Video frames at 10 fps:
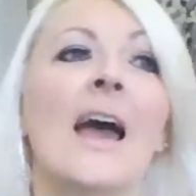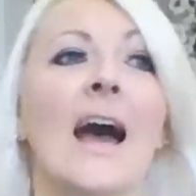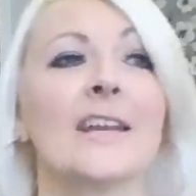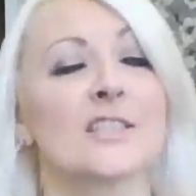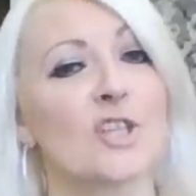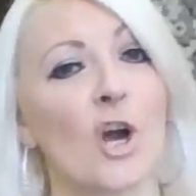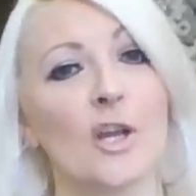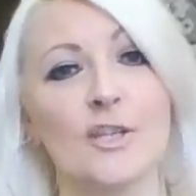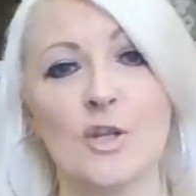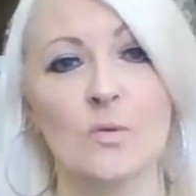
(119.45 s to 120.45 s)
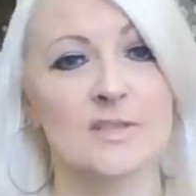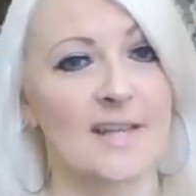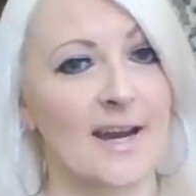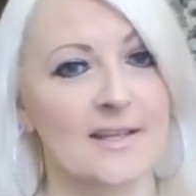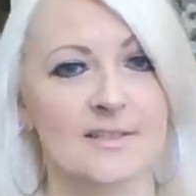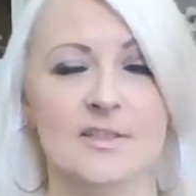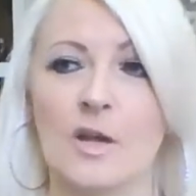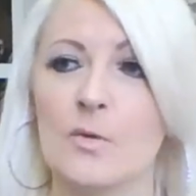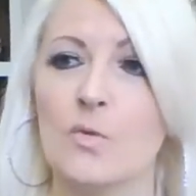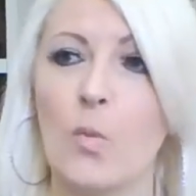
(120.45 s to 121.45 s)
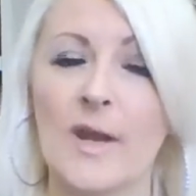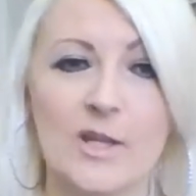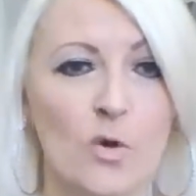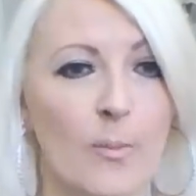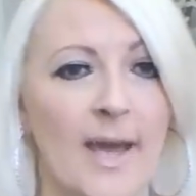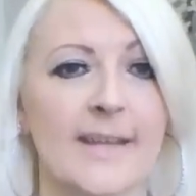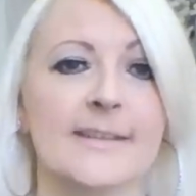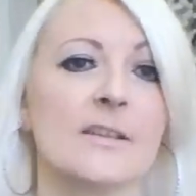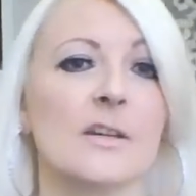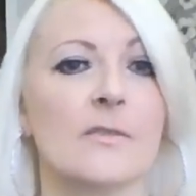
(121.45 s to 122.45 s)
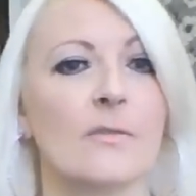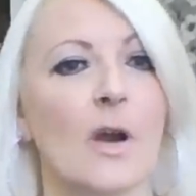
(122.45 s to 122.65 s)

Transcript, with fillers: And that's all I knew was darkness. I would wake up hating life.